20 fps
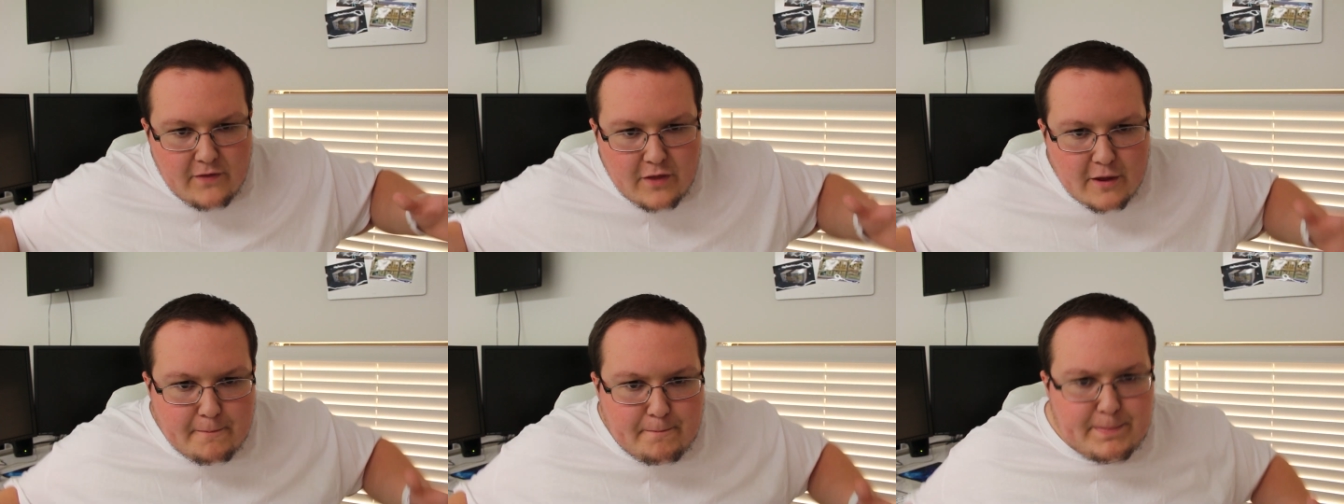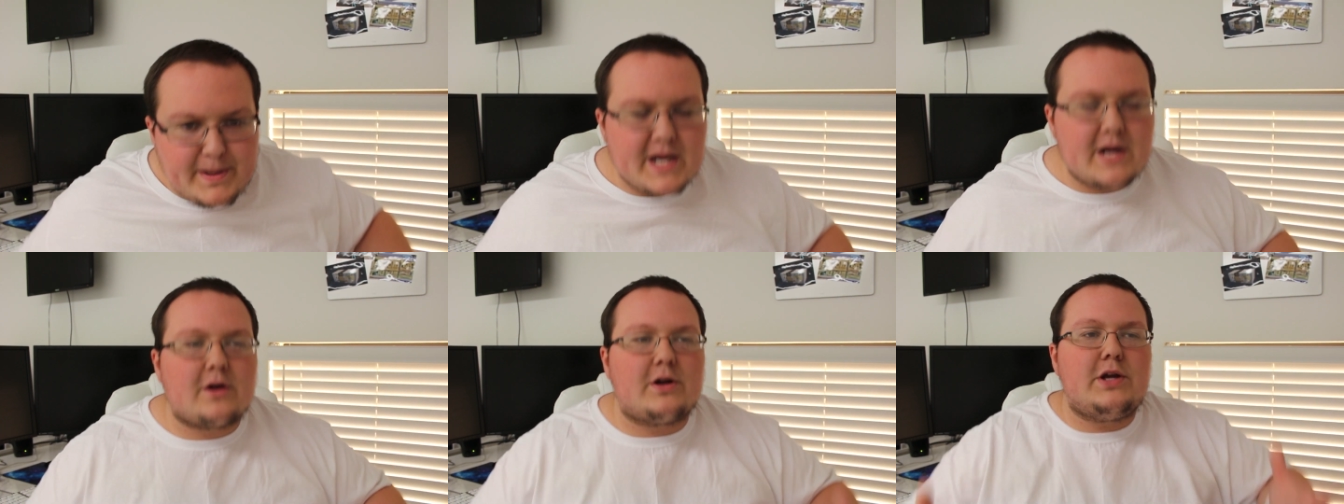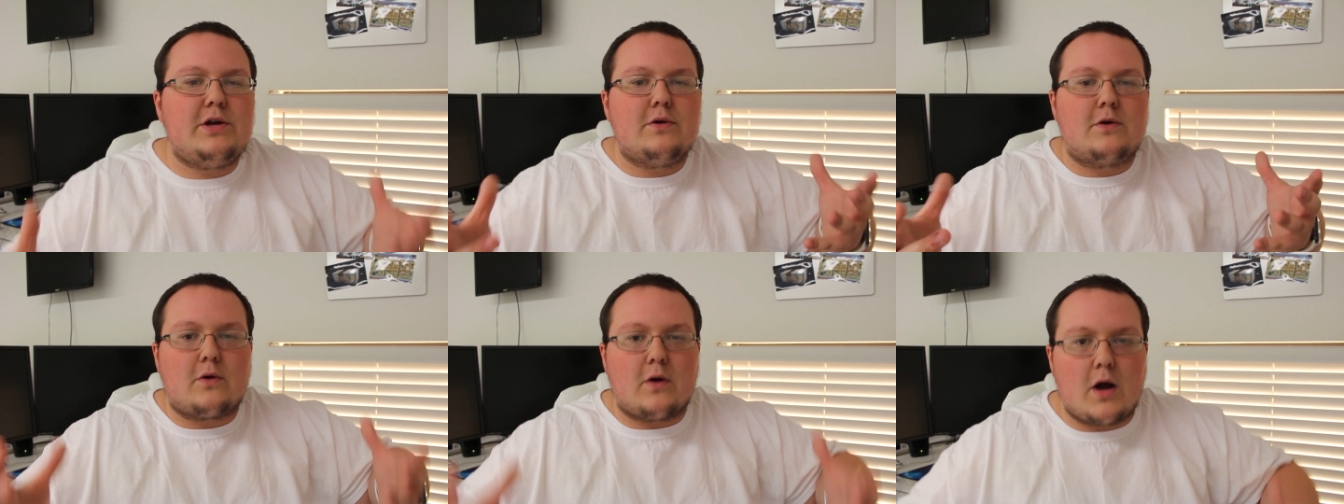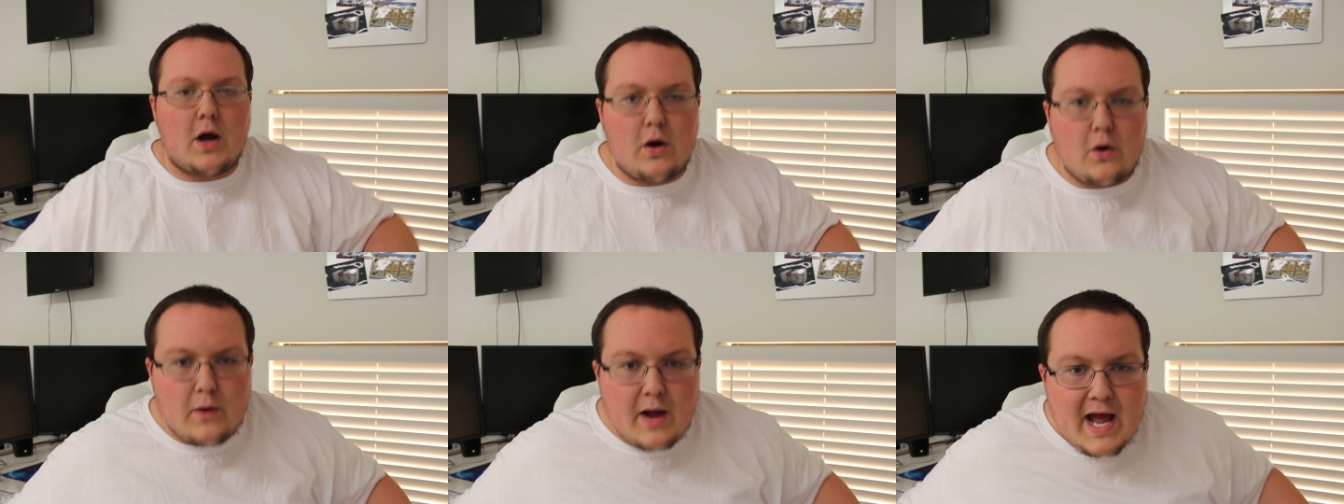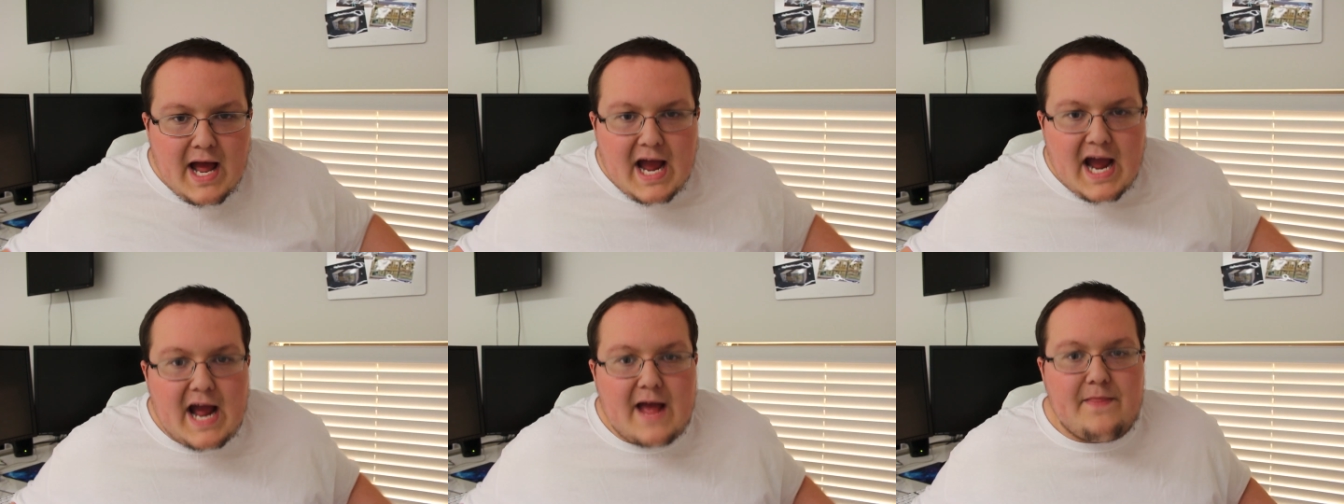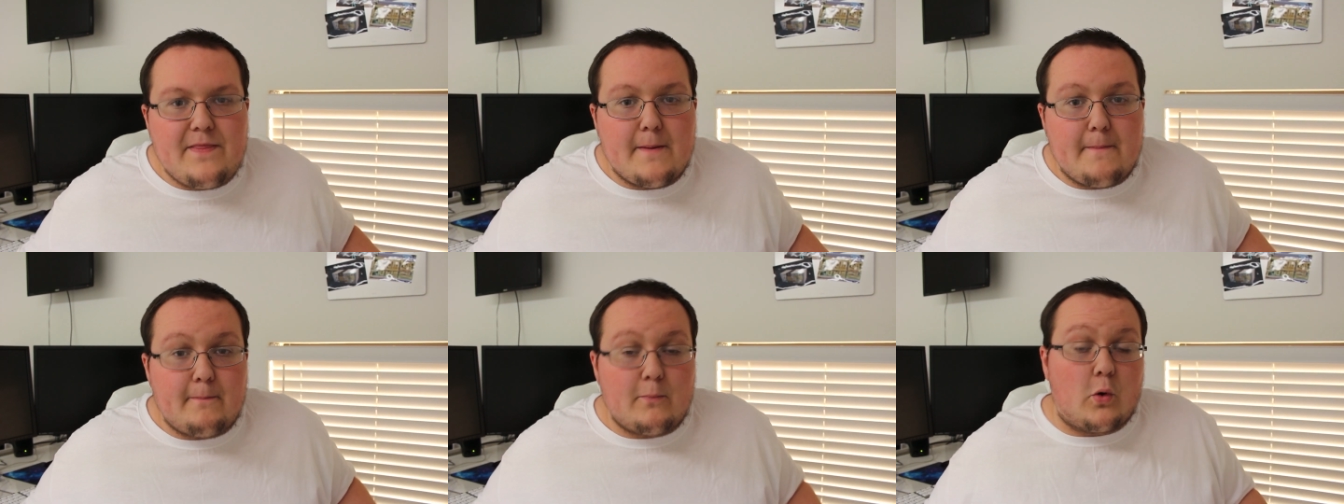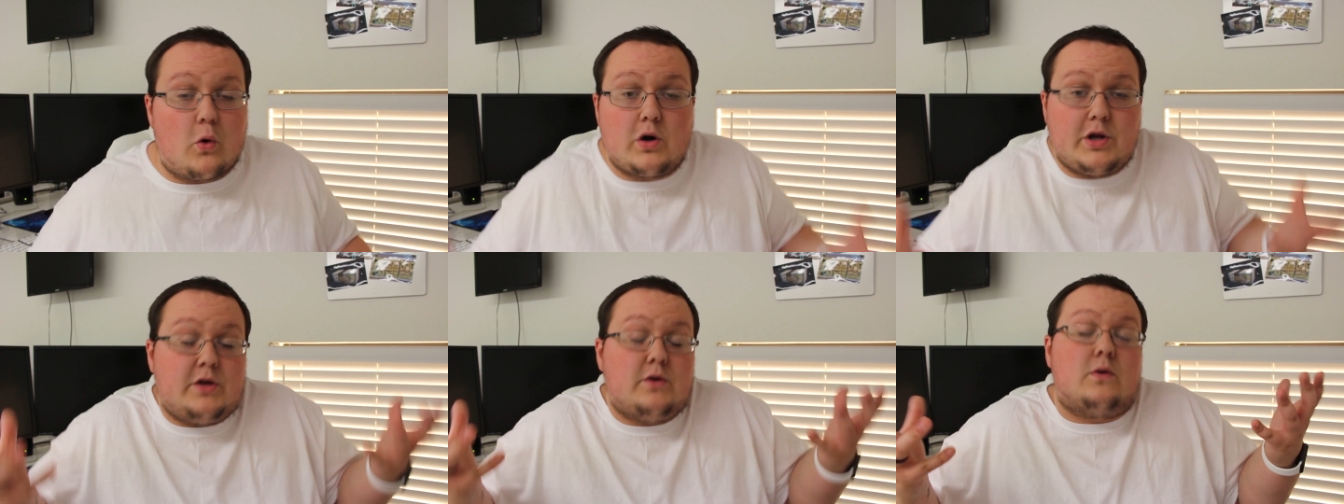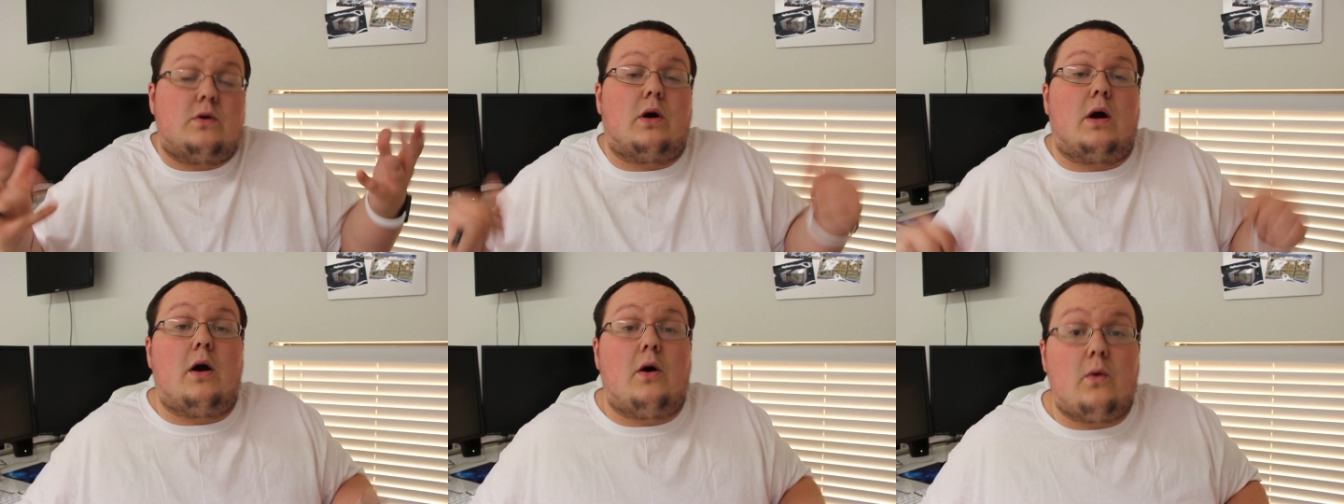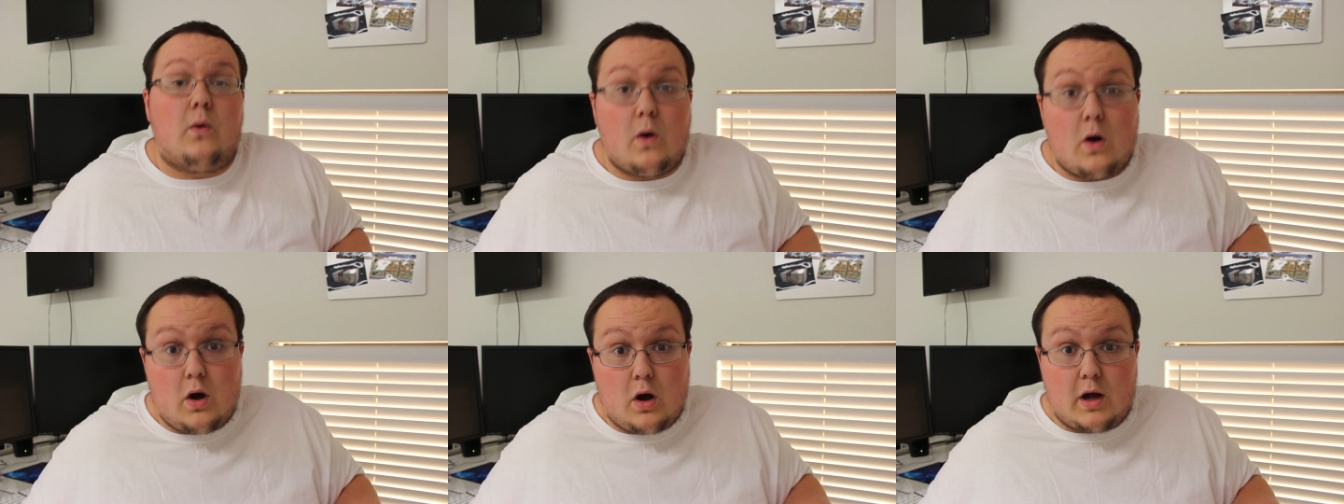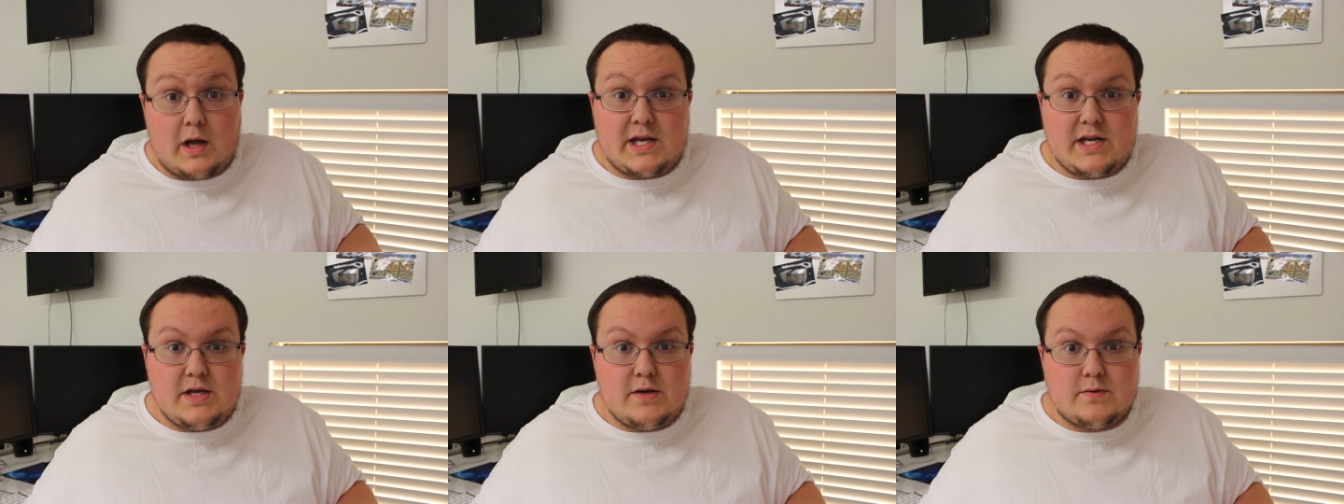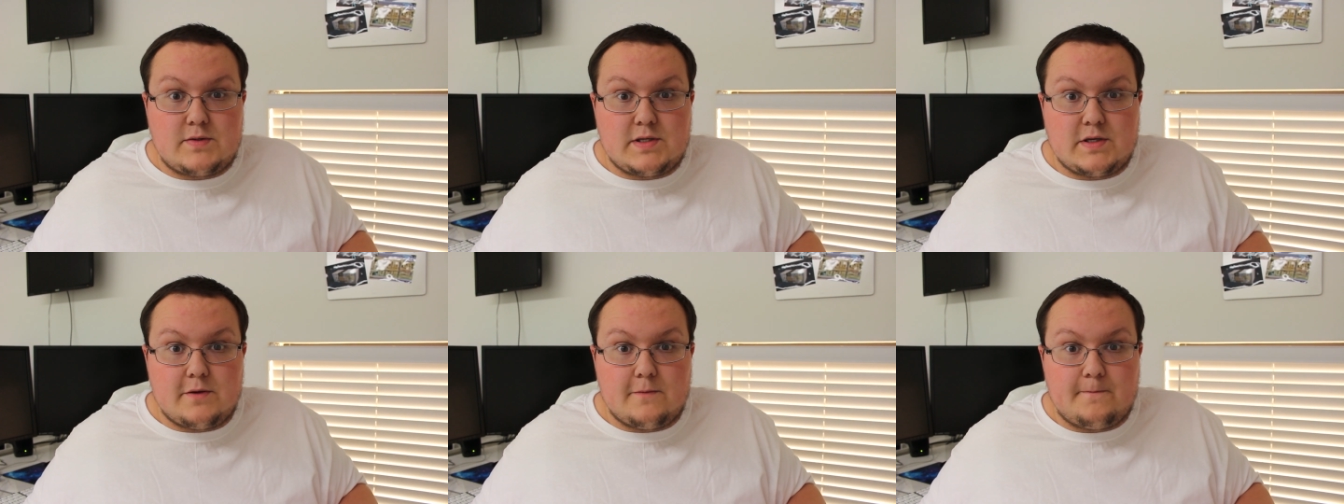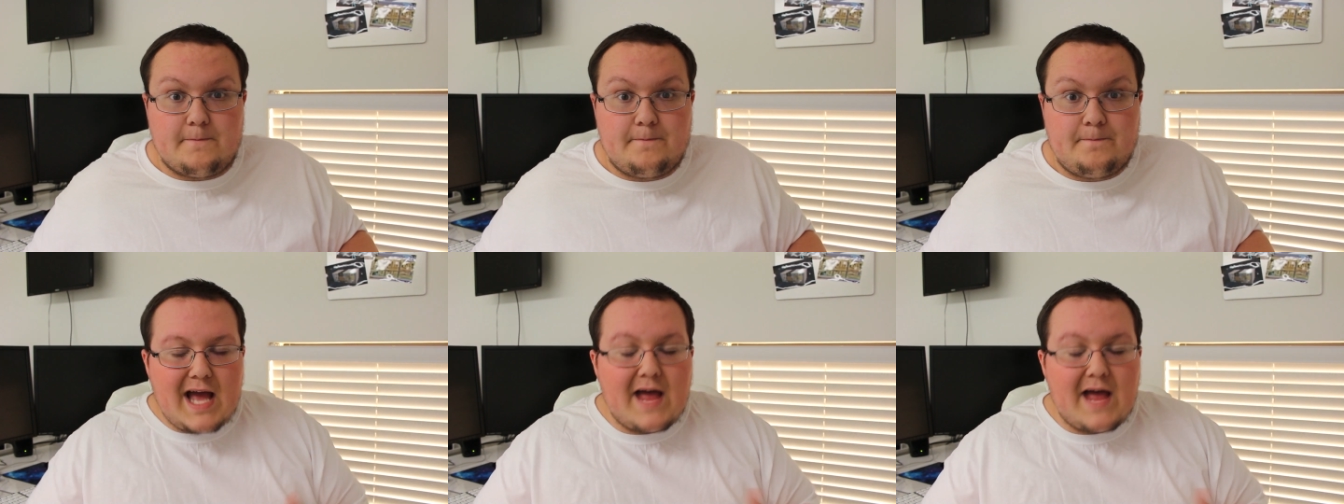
the bigger you grow and the more you grow on YouTube.